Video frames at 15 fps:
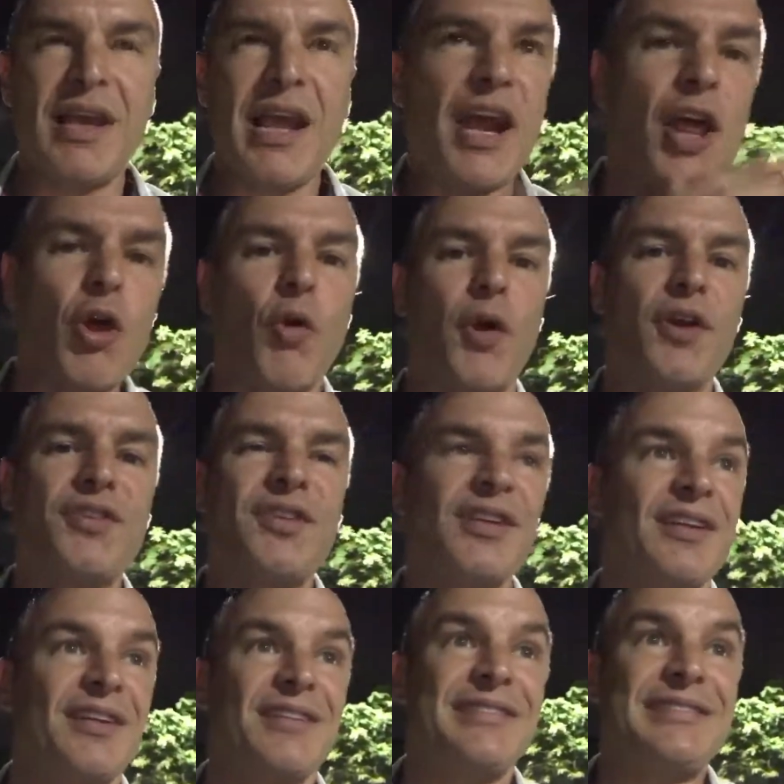In other words,
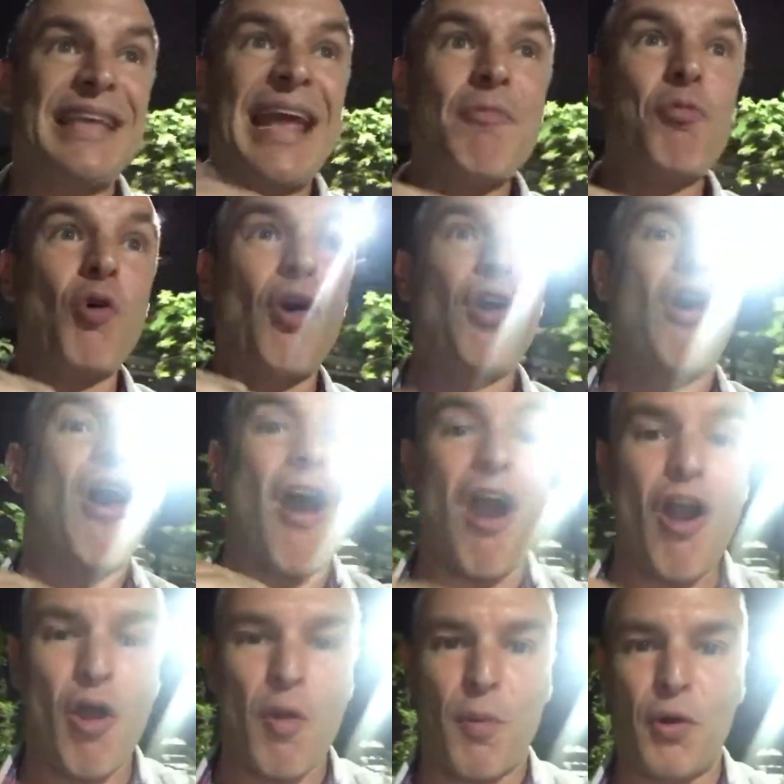they were
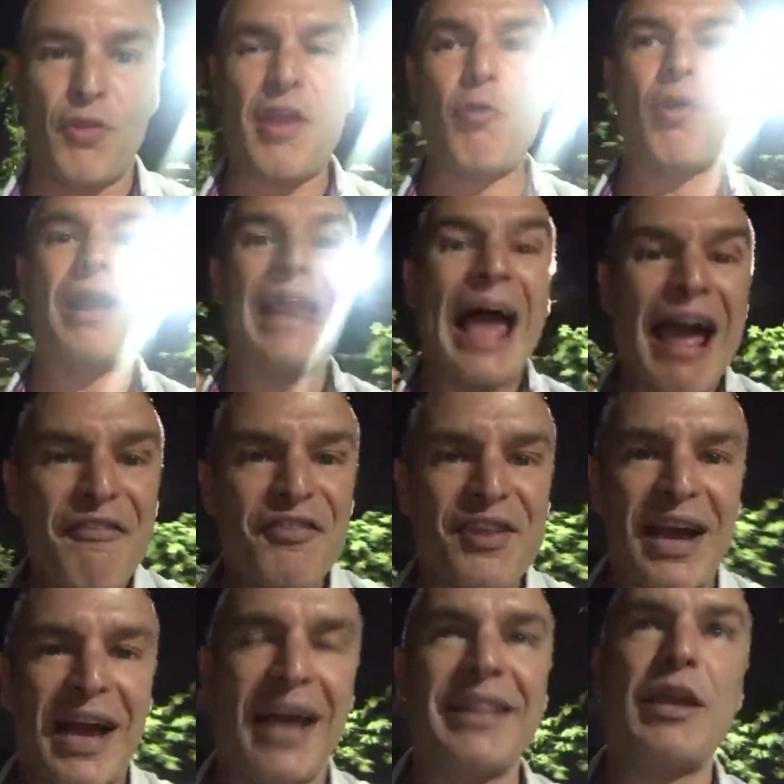horrible. They were laughed
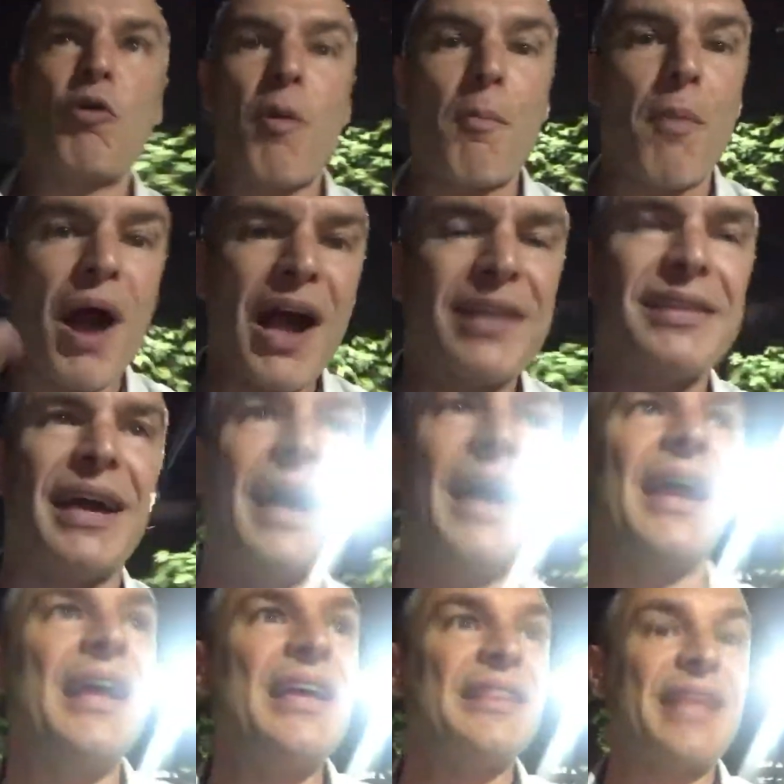at. They were mocked at.
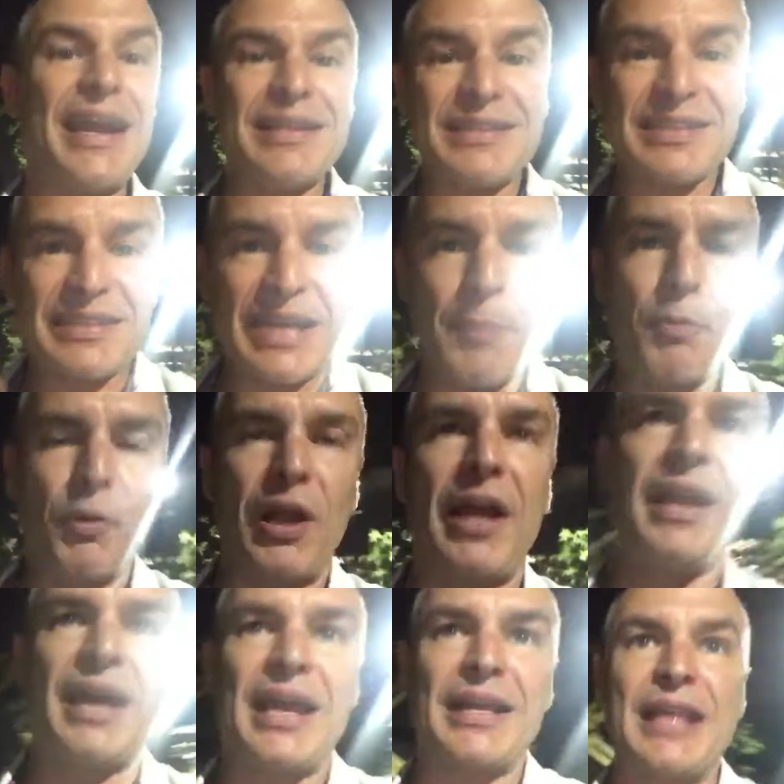They didn't sleep well at
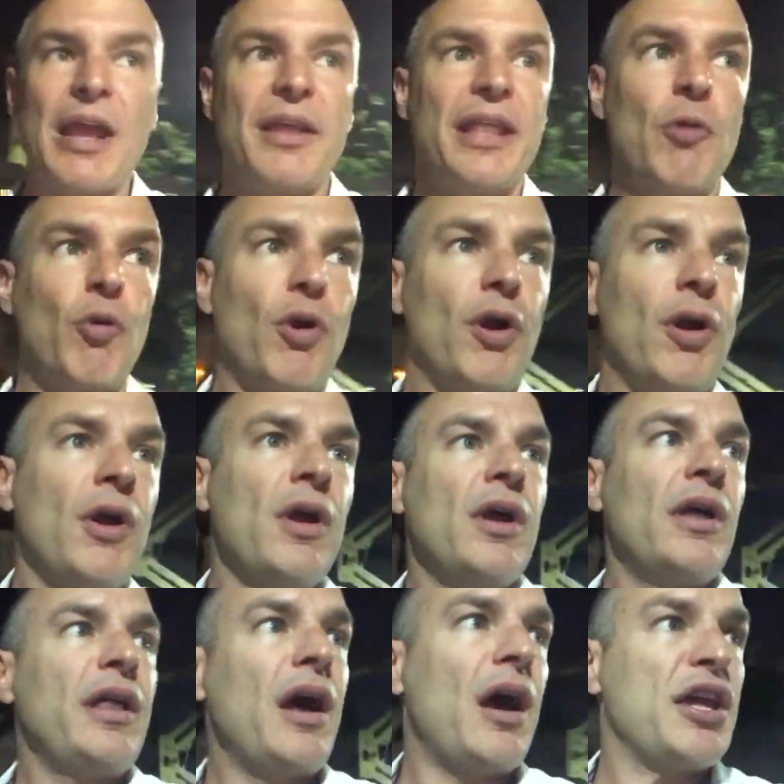night. They were
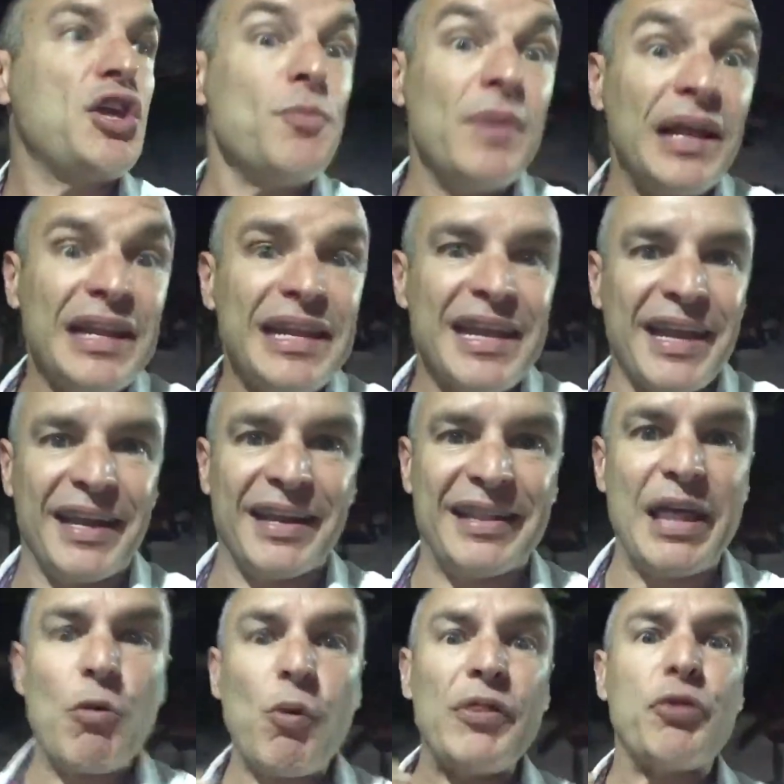humiliated.
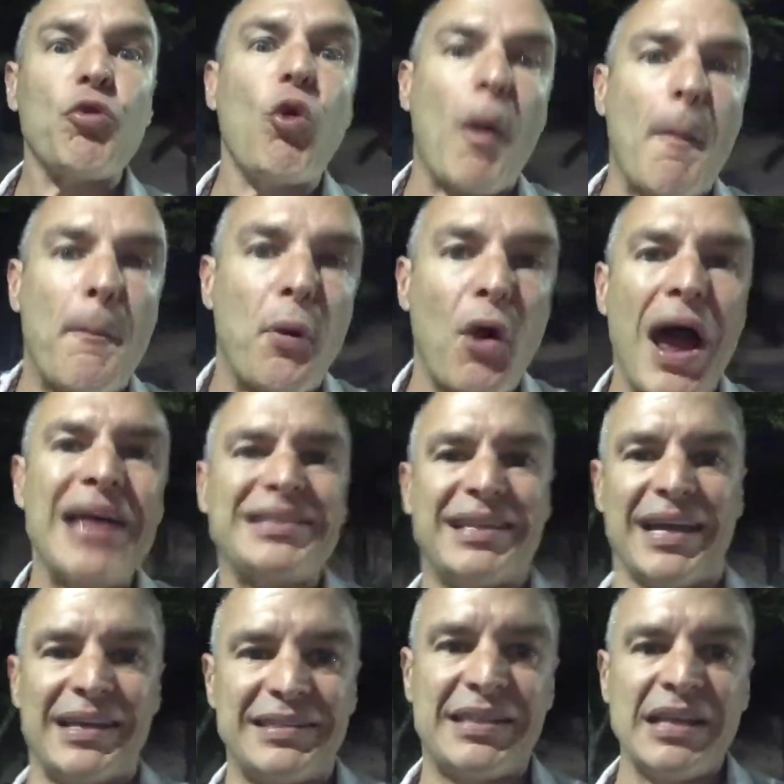They went through a
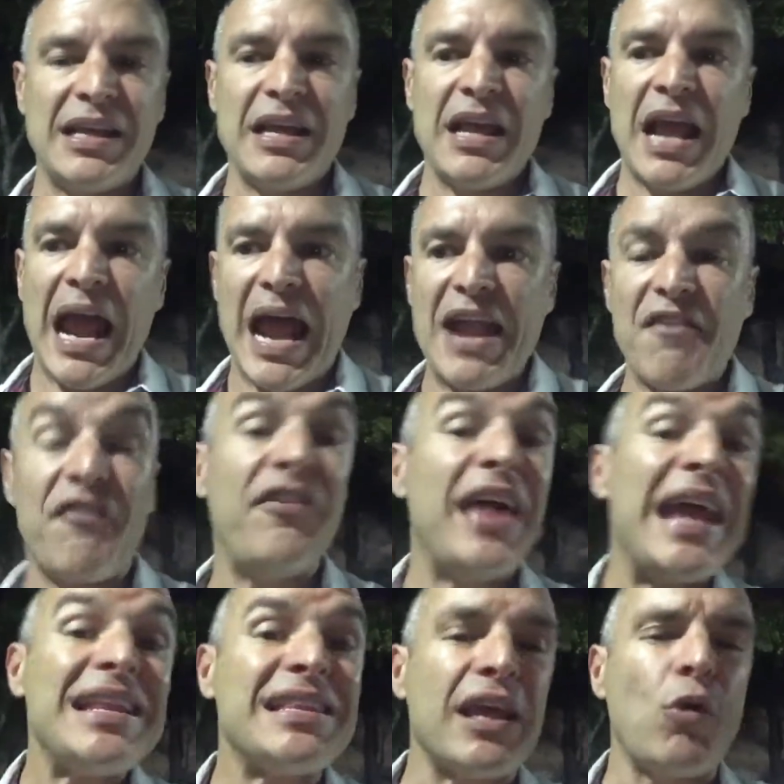process. And if
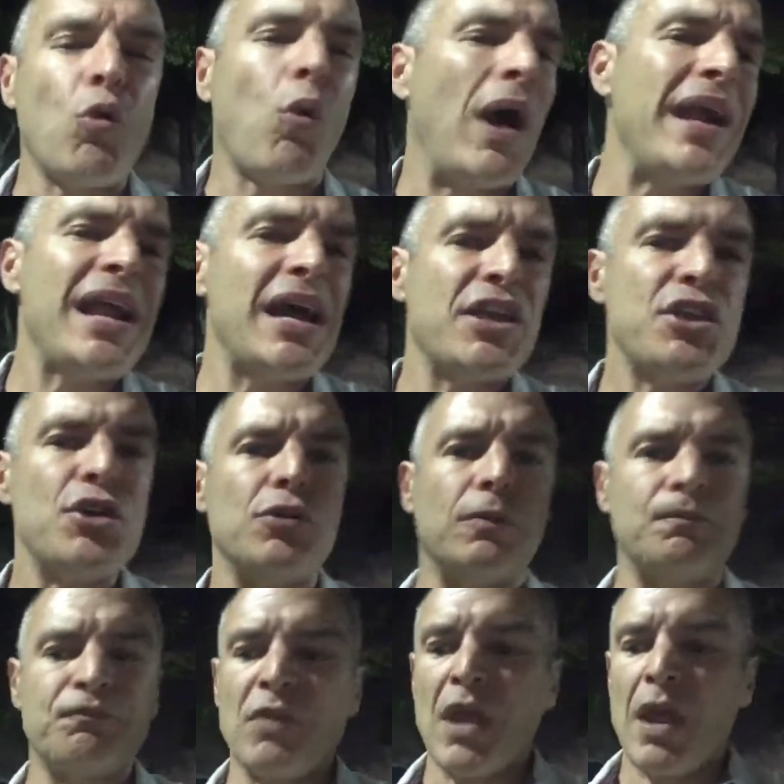they did, why not you?
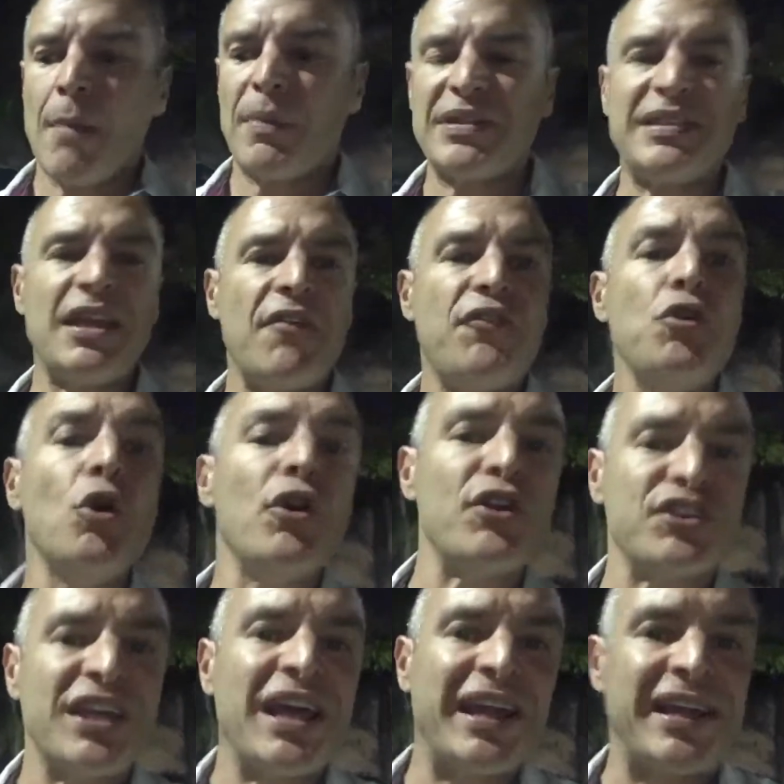But see, if you
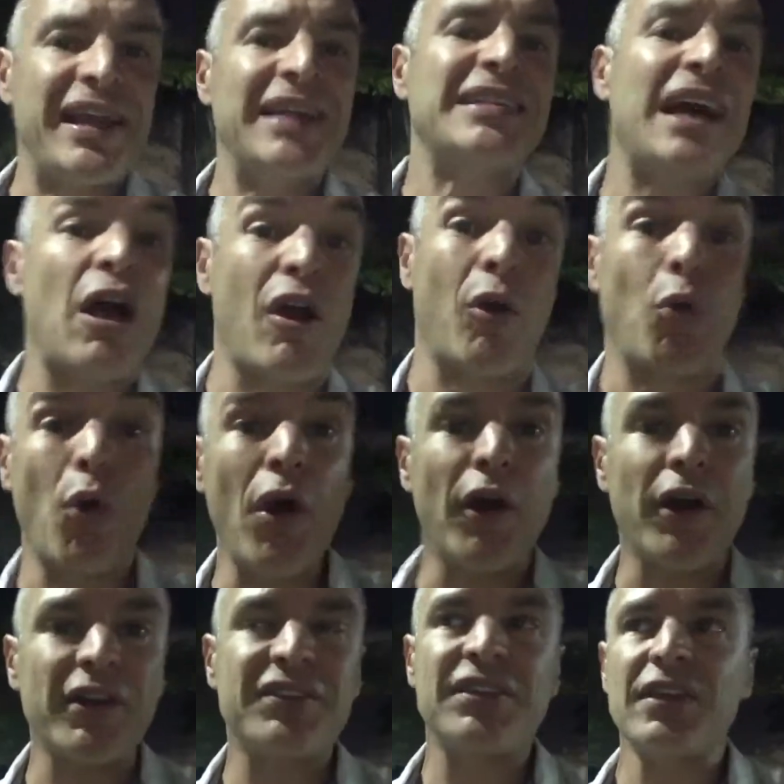understand that that's how it
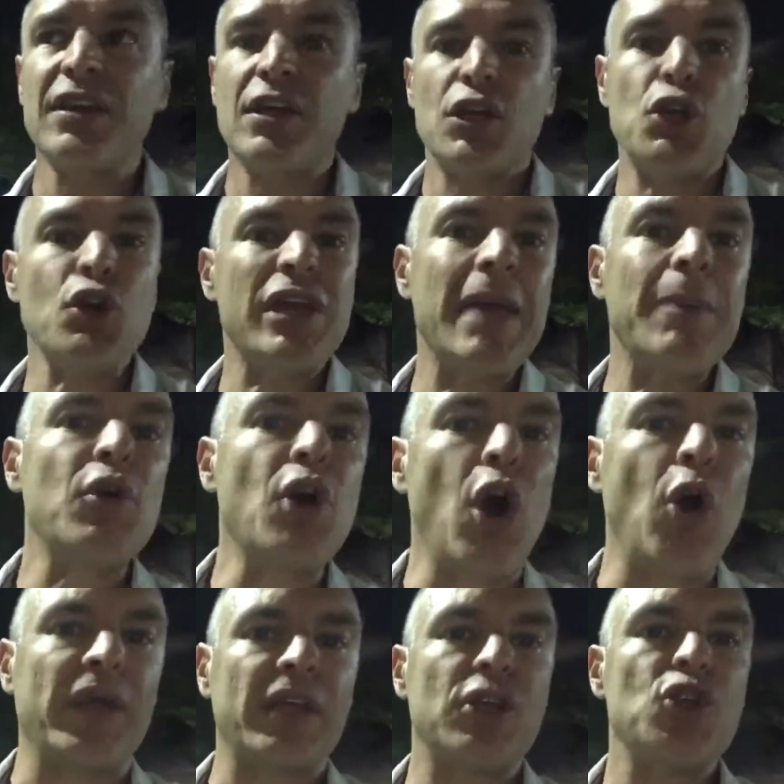works, you keep
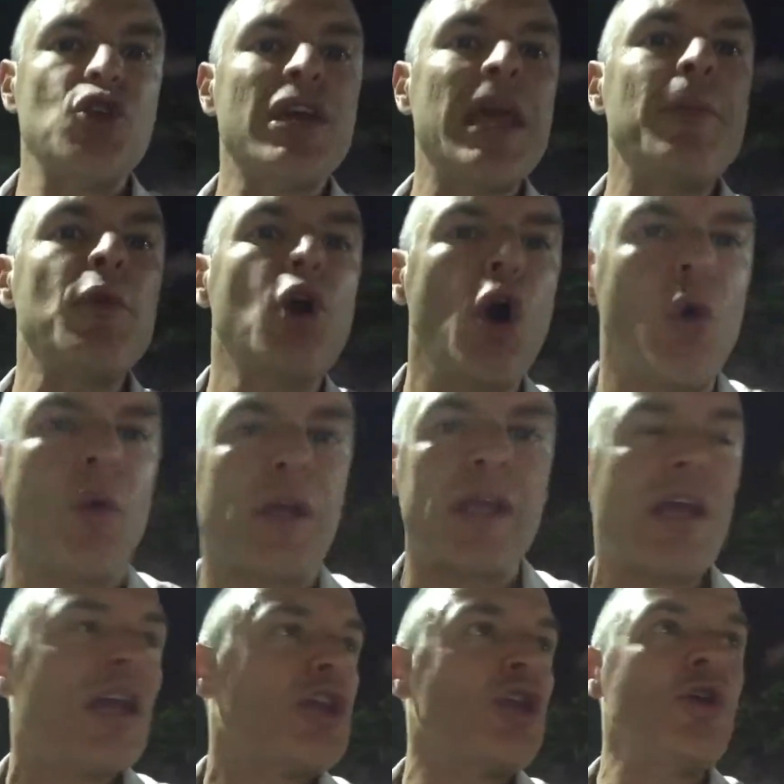going. You keep going.
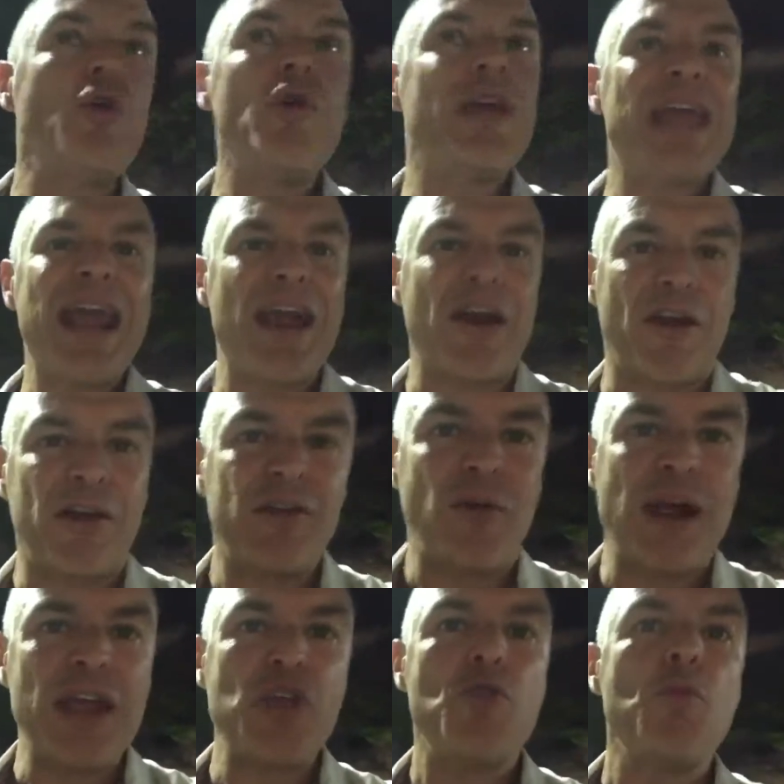You don't care, right?